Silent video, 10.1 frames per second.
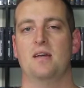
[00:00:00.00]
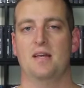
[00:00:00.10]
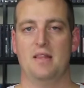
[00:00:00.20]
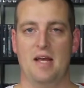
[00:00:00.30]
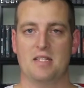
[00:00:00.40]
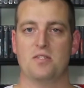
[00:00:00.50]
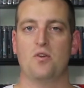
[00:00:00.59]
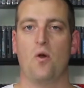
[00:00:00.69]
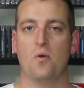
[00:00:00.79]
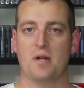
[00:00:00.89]
and that's
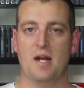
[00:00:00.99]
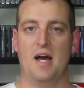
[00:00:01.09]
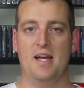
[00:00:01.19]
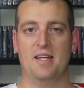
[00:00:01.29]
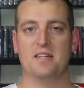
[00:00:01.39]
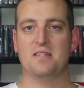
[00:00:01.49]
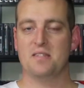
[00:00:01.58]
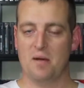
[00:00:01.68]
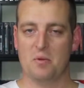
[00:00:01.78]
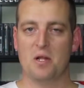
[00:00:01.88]
Goldeneye
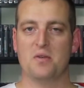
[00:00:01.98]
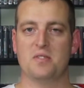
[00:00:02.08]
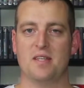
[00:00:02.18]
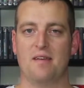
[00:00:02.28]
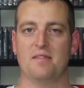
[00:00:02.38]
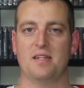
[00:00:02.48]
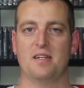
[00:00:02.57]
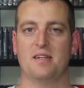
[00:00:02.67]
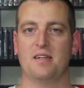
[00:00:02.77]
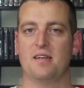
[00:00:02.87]
007.
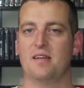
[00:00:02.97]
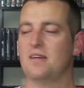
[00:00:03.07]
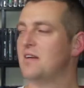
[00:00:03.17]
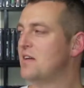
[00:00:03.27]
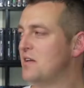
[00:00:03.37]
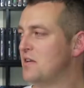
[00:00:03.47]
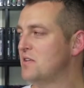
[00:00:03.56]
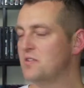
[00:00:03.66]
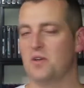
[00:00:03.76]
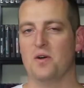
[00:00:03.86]

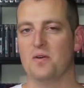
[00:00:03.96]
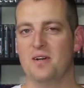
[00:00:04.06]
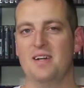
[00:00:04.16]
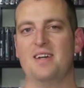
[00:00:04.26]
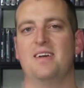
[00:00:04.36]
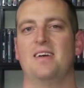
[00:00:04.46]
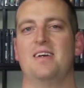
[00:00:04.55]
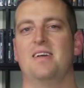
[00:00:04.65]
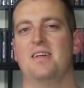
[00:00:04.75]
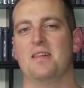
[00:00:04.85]
So
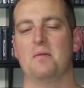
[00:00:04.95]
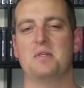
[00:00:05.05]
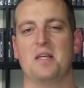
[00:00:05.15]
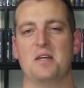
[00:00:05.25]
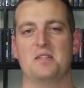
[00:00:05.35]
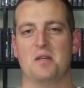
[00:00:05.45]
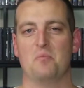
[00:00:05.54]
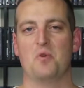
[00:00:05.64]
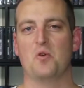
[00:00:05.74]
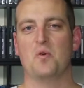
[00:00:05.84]
let me tell you
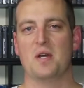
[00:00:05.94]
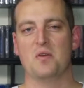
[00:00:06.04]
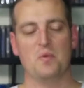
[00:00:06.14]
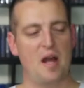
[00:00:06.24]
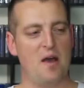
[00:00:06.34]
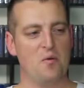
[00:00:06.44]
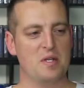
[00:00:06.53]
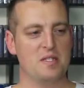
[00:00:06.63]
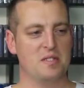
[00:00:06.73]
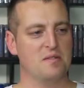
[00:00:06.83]
something real quick. When I
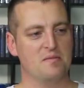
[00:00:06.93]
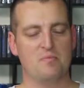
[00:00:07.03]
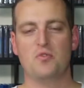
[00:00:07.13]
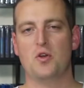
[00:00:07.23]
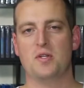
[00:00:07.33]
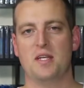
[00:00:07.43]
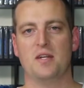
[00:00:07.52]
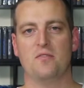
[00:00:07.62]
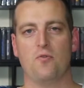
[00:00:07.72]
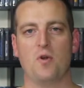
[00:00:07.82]
was
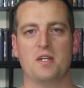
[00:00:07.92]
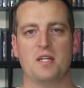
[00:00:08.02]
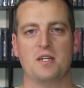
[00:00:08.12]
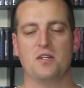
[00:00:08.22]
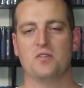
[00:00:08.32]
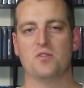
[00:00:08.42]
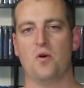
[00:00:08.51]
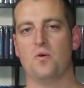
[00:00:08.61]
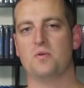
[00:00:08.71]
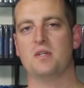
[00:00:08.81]
13 or 14 years
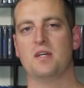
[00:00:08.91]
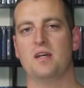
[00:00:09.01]
old,